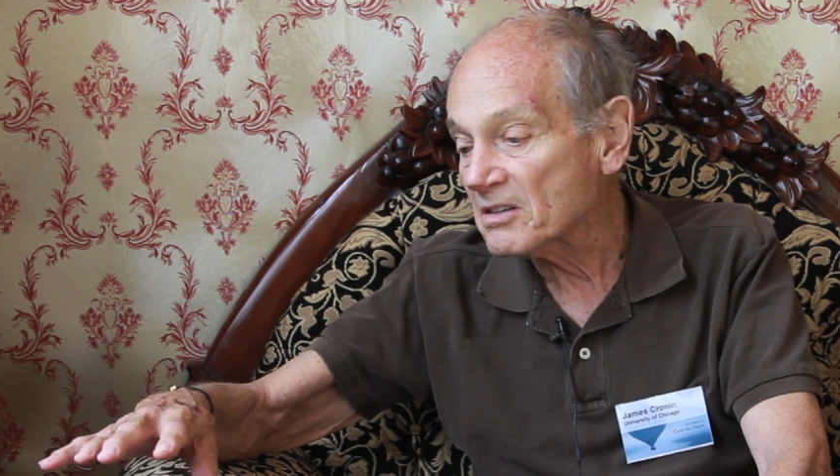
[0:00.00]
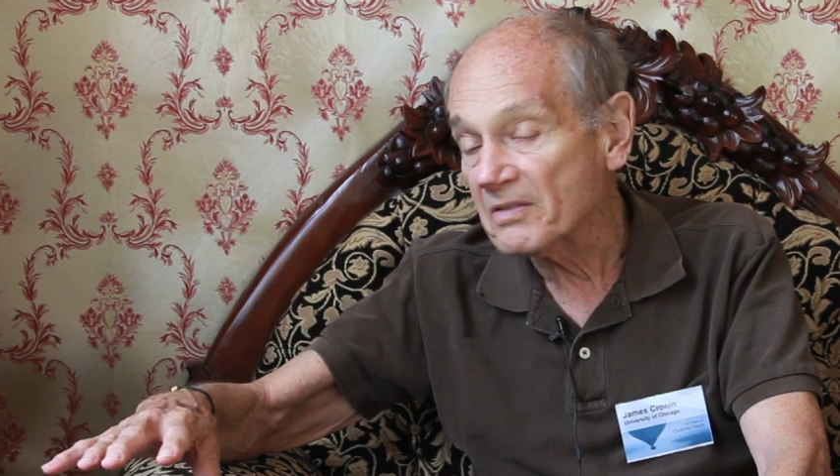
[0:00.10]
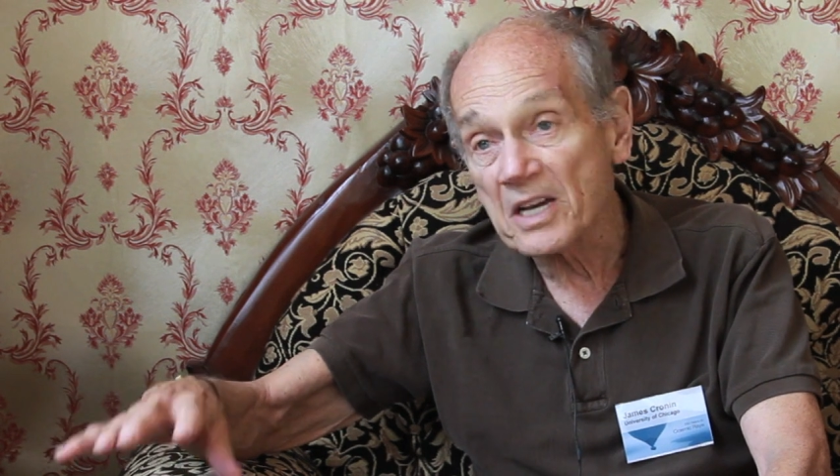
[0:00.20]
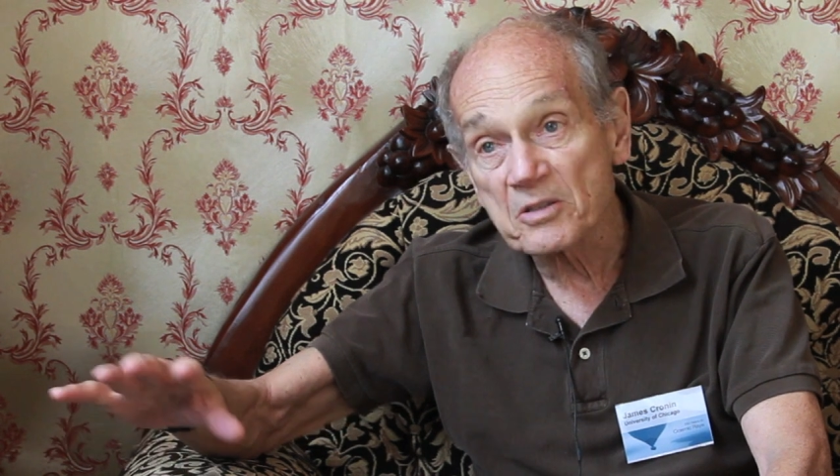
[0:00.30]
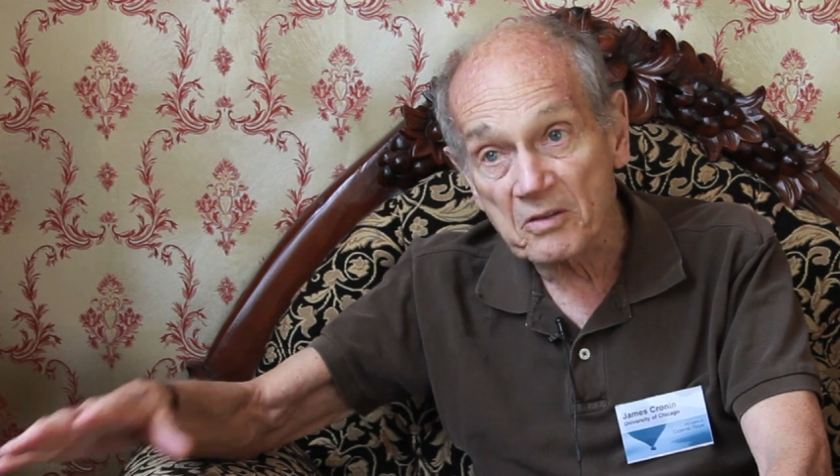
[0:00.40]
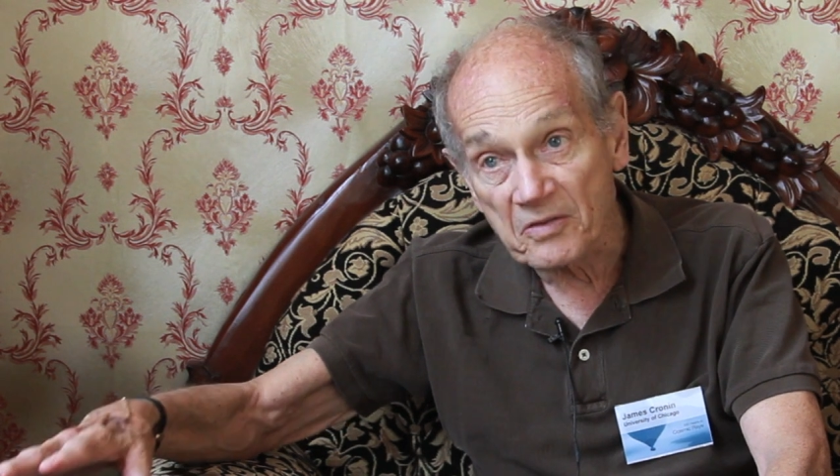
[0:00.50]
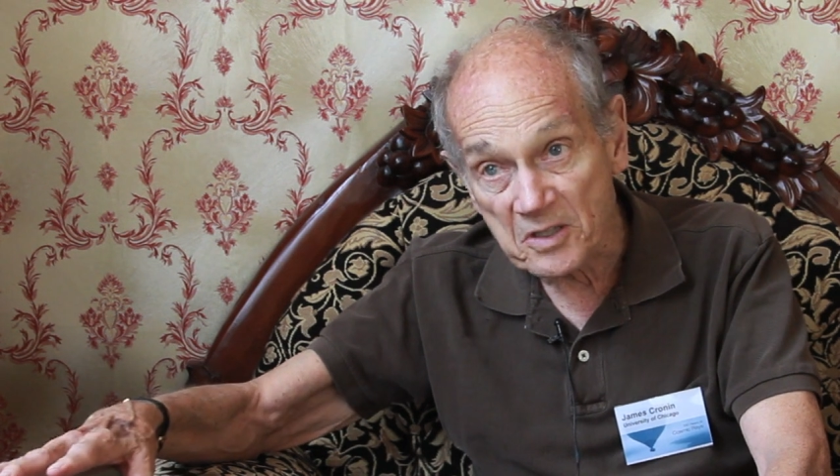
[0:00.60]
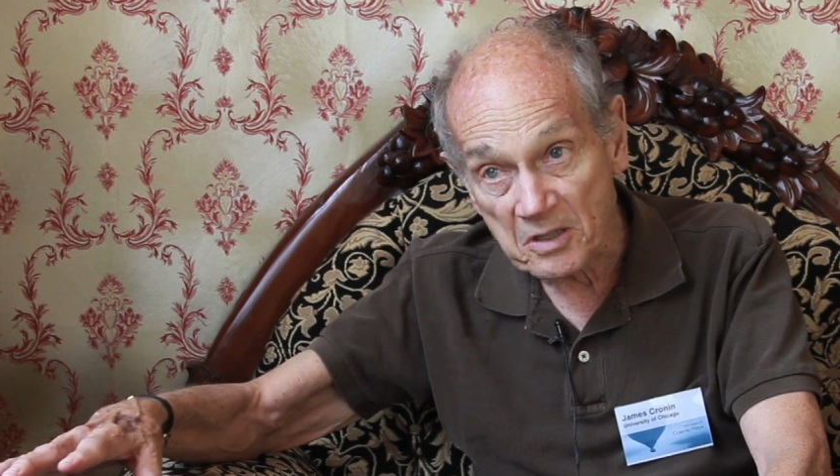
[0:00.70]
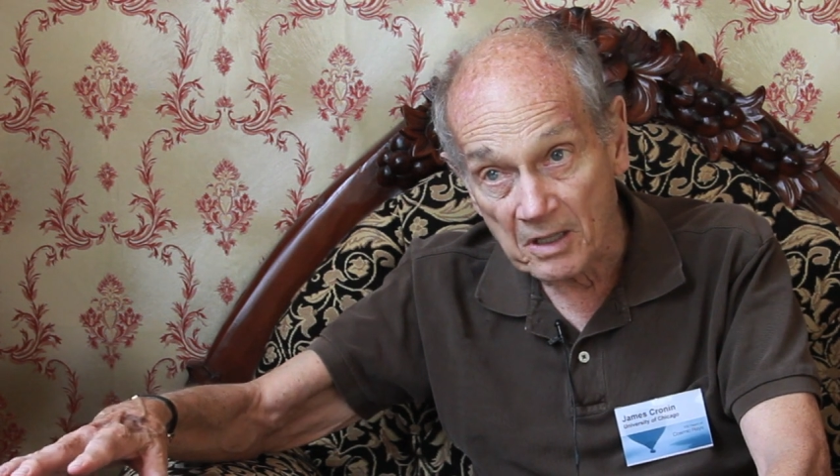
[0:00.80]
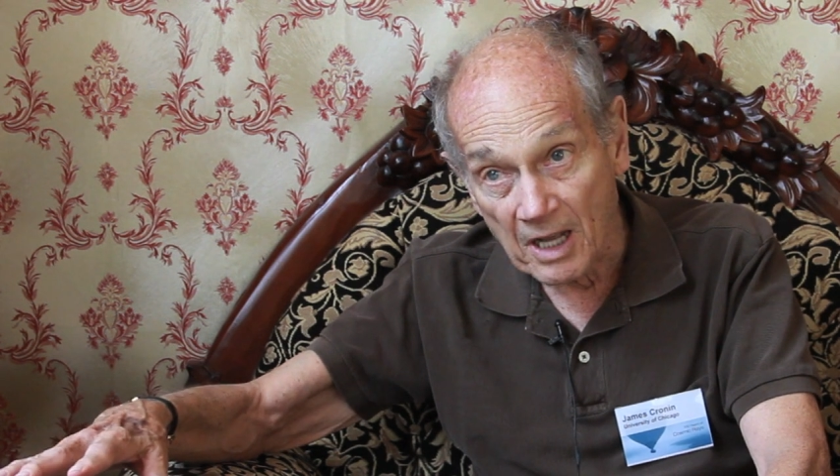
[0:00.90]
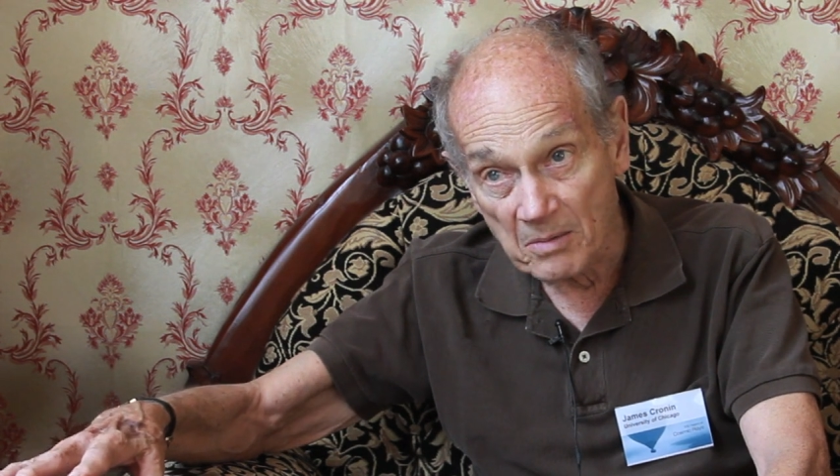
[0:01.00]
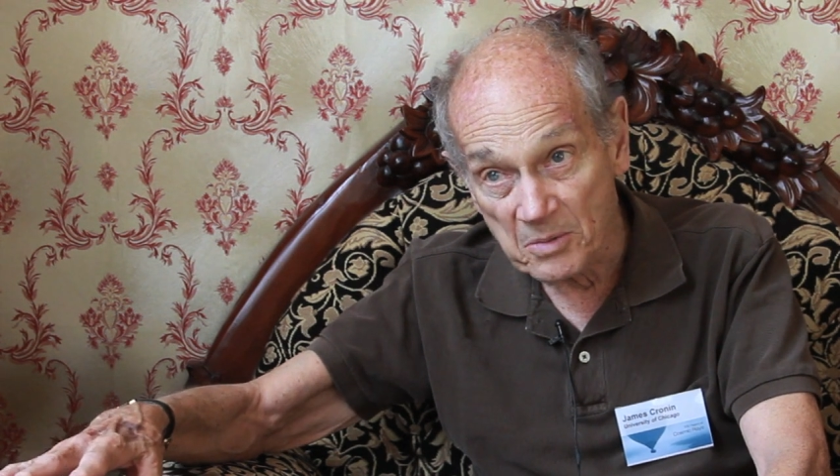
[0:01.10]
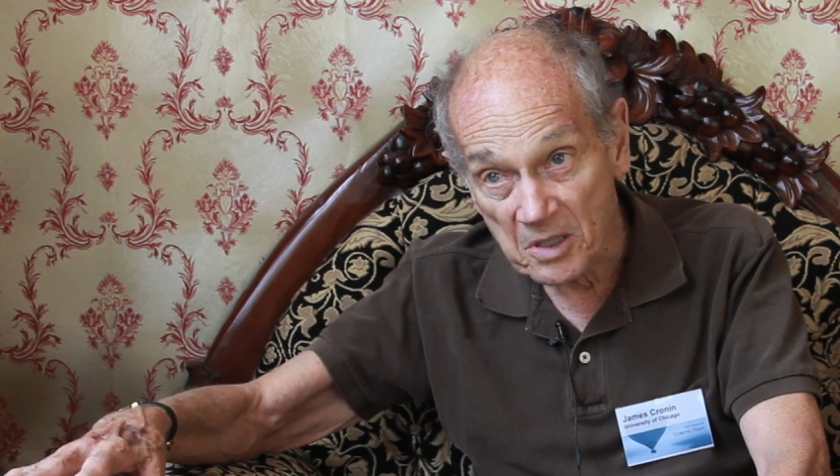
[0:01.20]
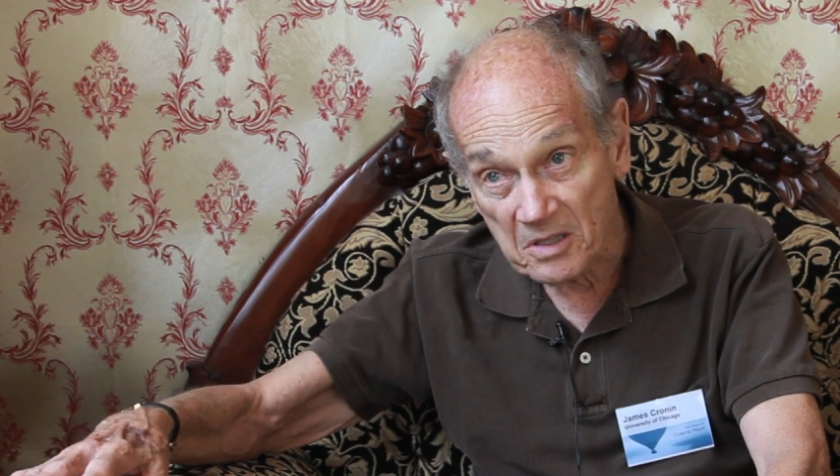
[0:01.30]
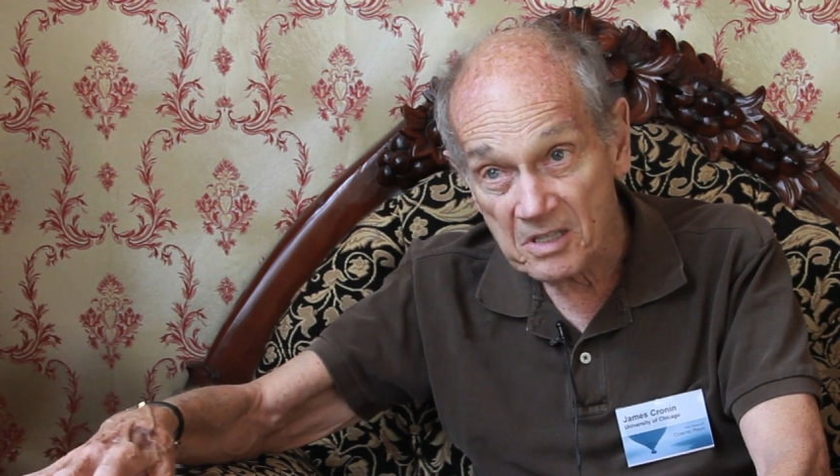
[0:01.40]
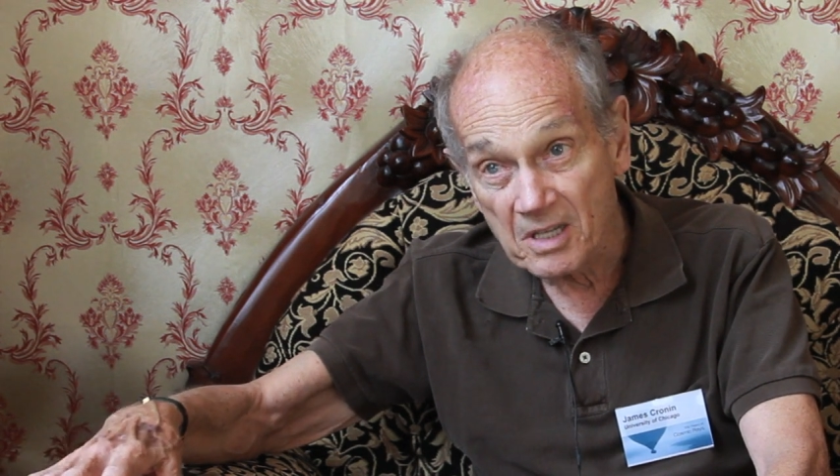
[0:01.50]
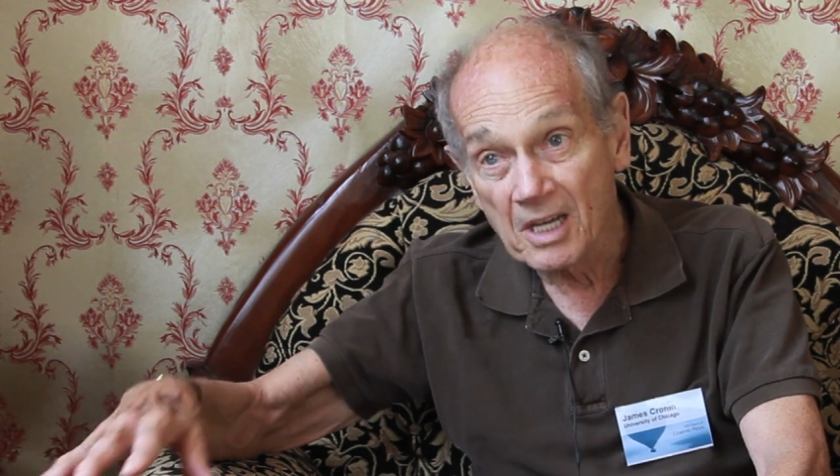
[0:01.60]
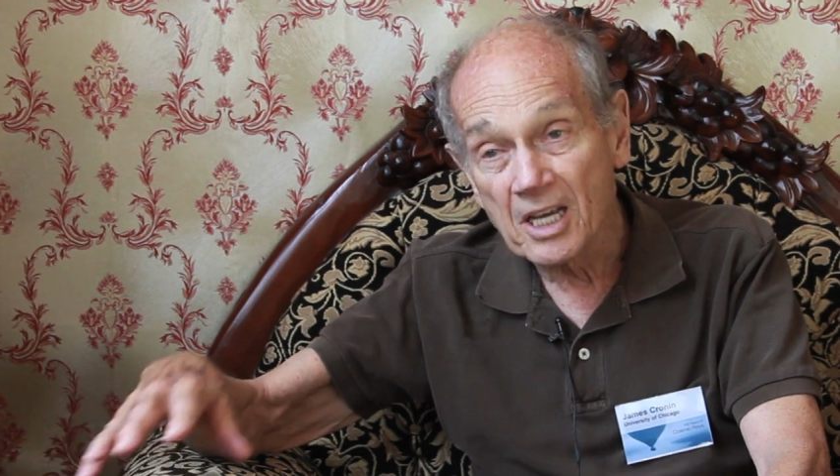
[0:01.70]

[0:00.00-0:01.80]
of astrophysical objects.